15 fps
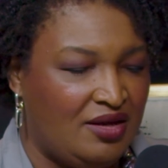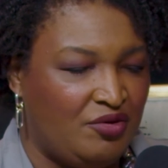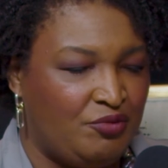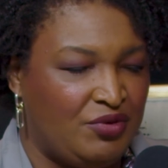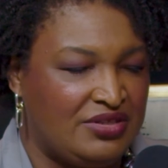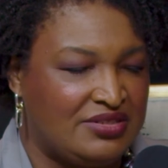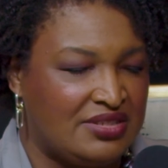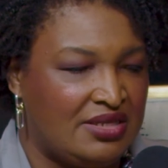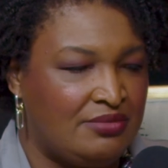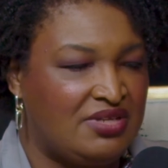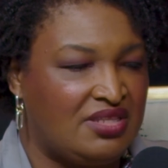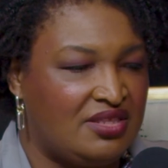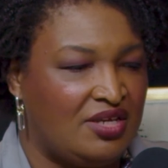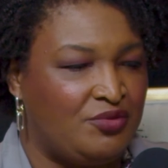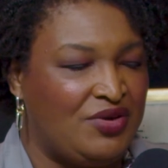We seem to
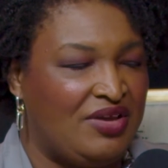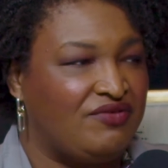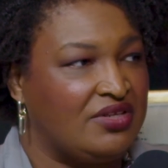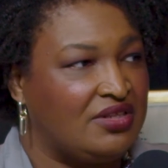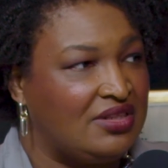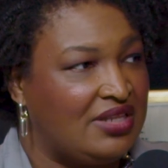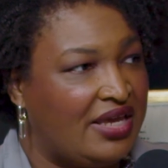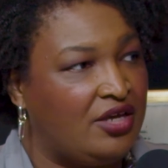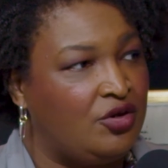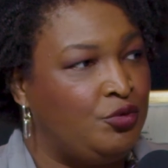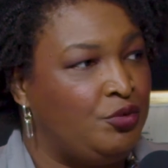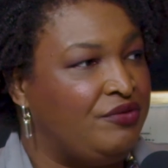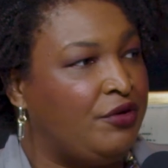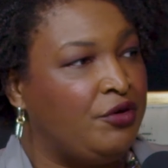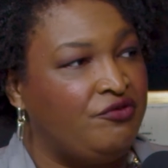think we have to like who
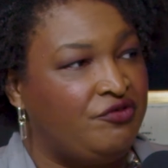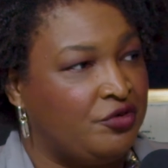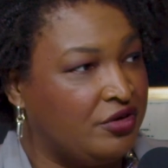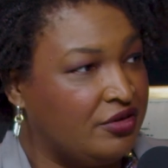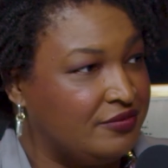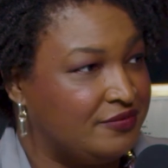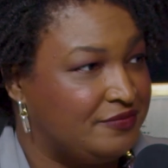we vote for.